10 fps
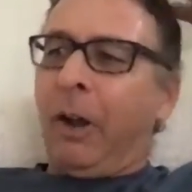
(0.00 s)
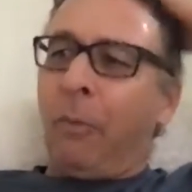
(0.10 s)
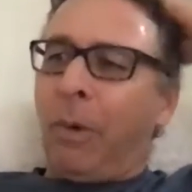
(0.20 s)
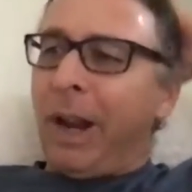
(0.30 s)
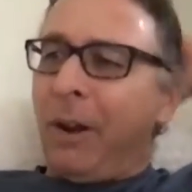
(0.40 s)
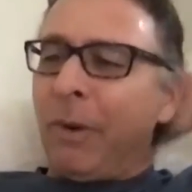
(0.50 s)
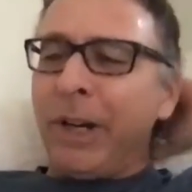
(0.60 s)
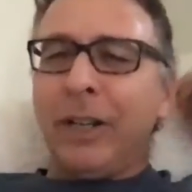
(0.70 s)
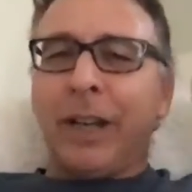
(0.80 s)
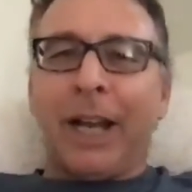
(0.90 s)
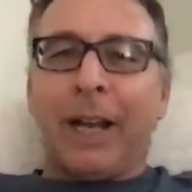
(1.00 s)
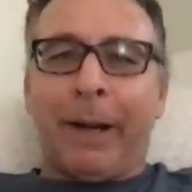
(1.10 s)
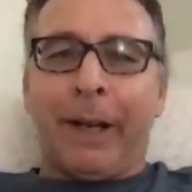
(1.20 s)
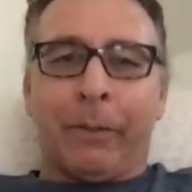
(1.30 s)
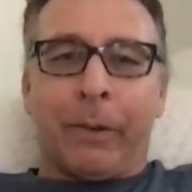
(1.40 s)
do you like
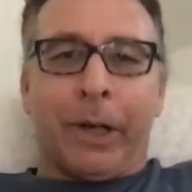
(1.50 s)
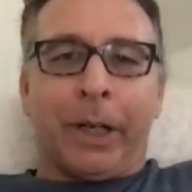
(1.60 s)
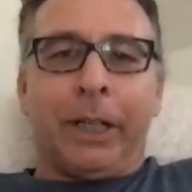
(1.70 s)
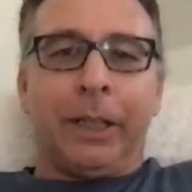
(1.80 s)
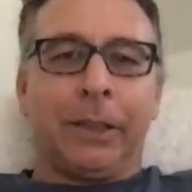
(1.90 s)
about your work?